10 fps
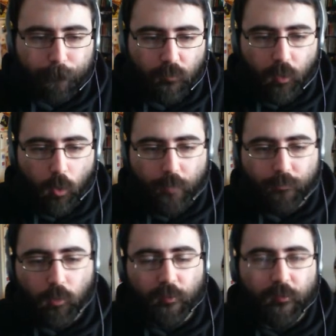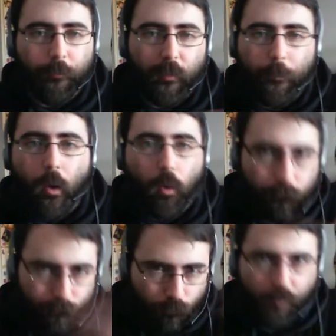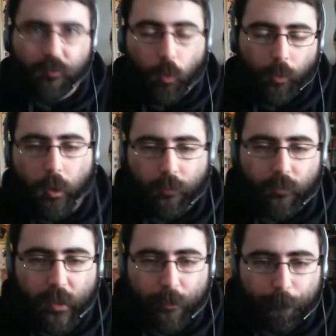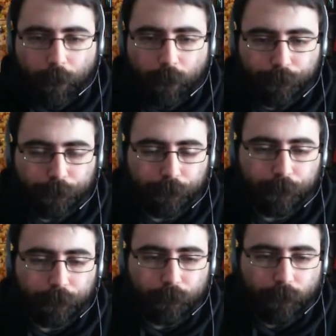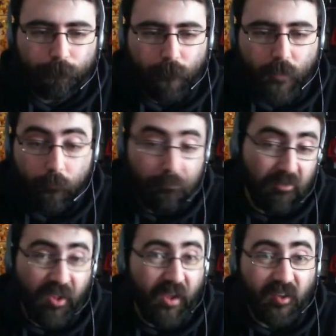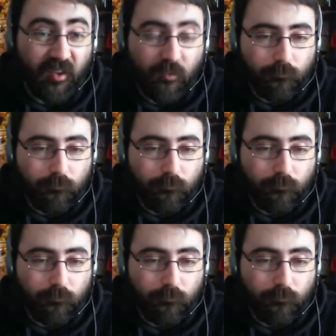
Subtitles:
So we've learned something about what's going on in the game. Just exit.